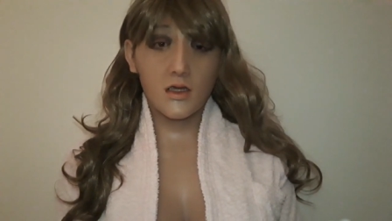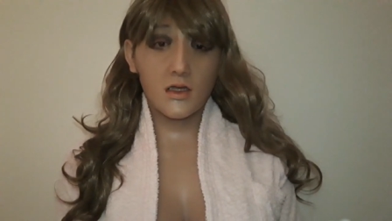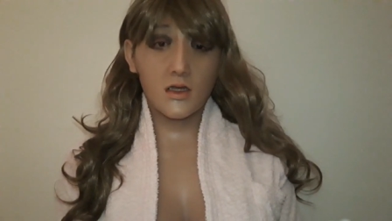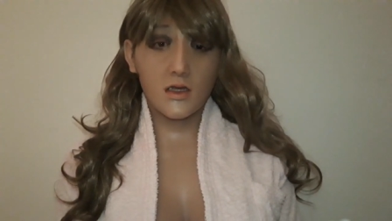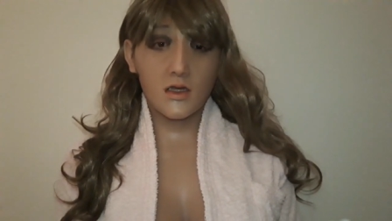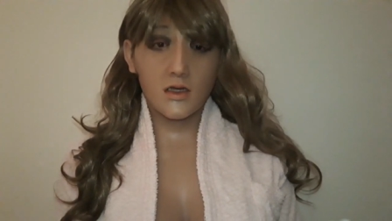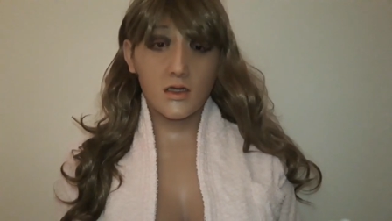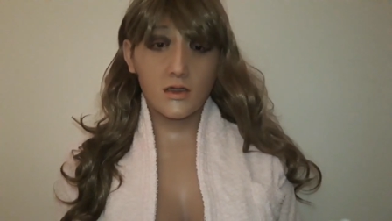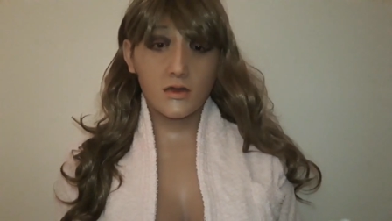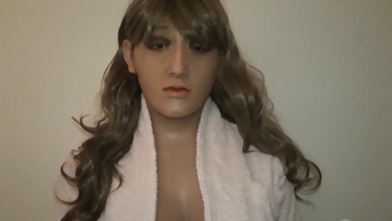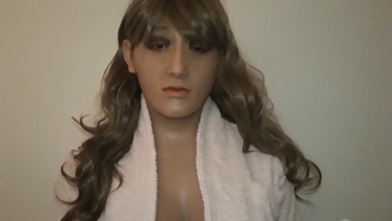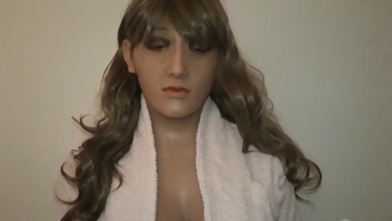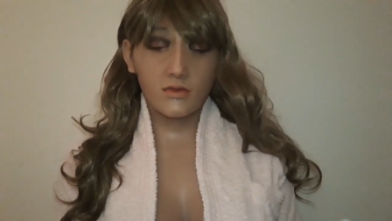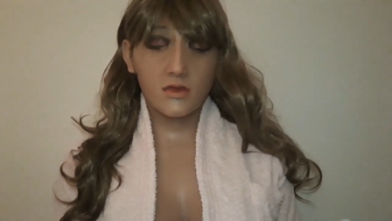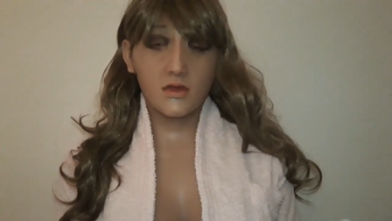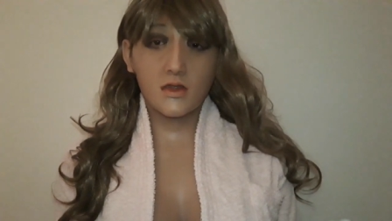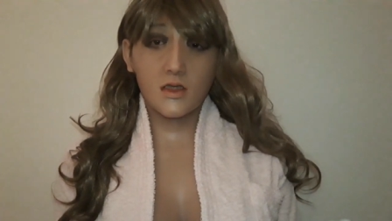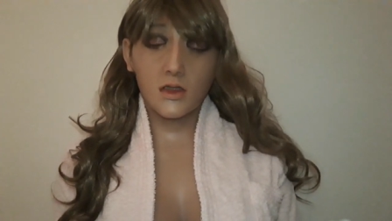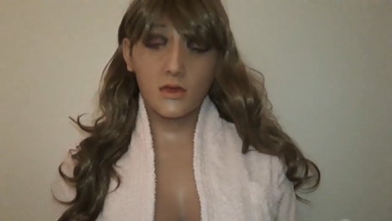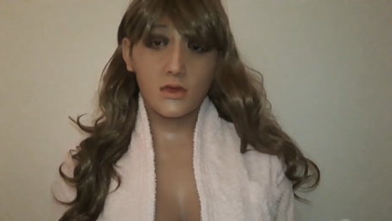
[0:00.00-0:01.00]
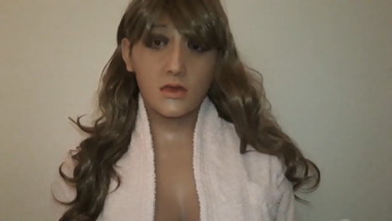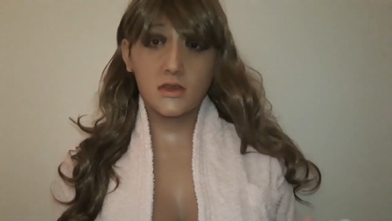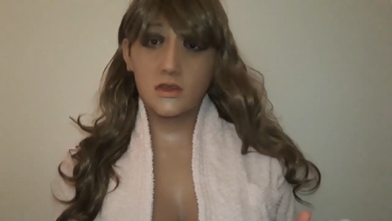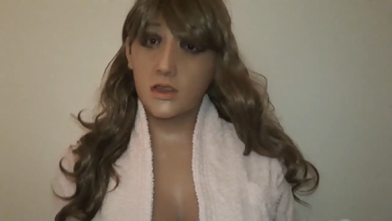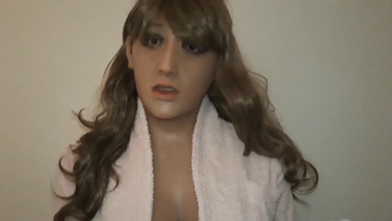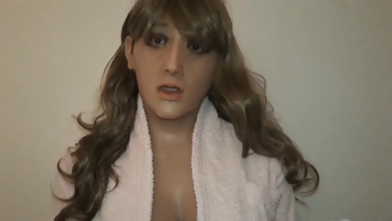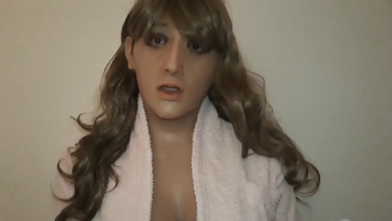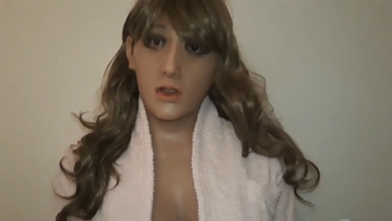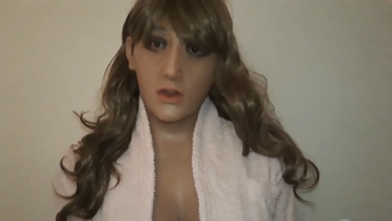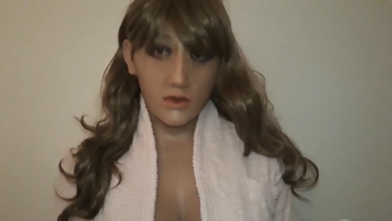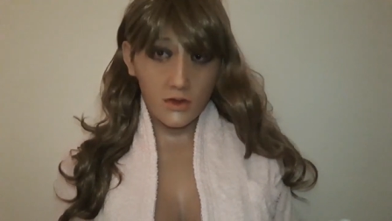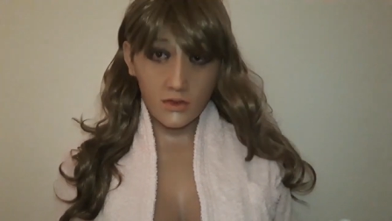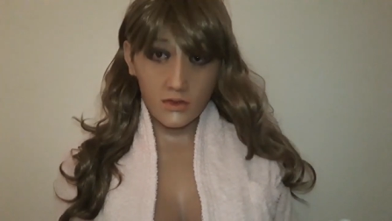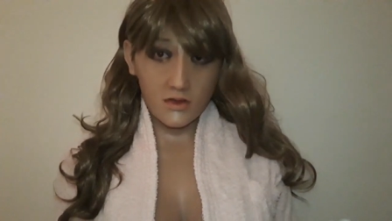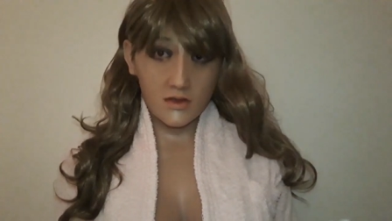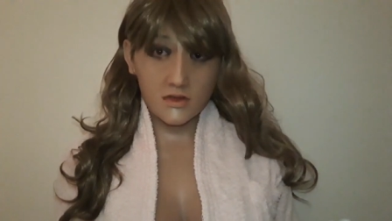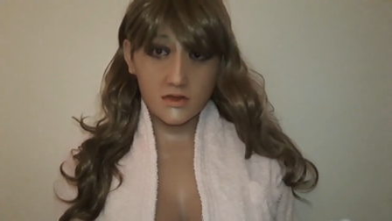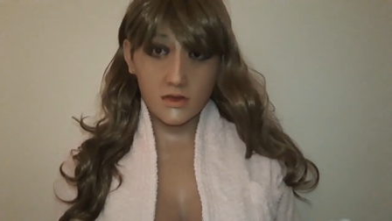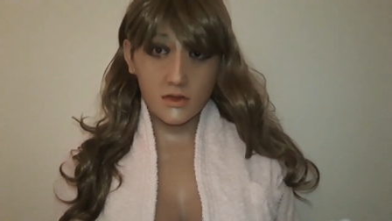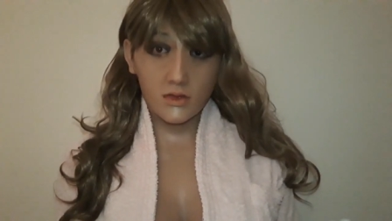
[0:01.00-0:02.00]
And that was the only
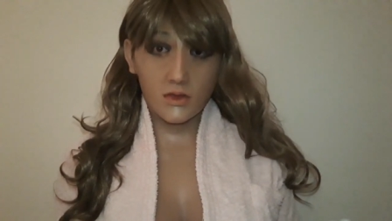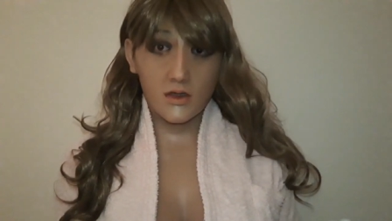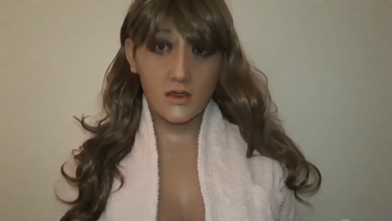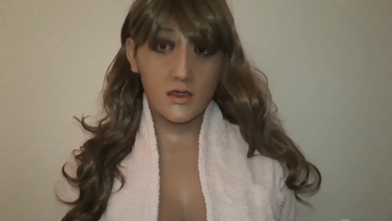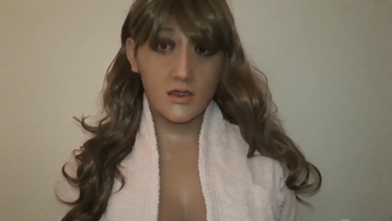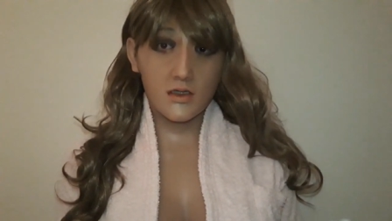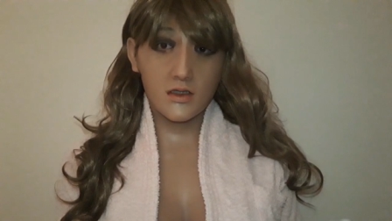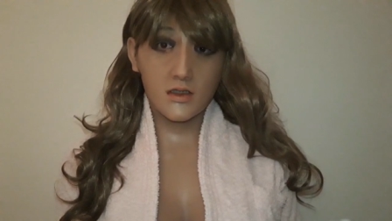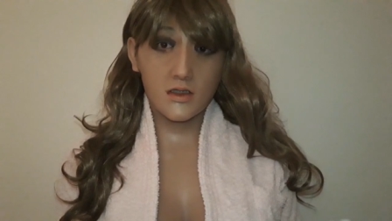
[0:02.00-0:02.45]
reason why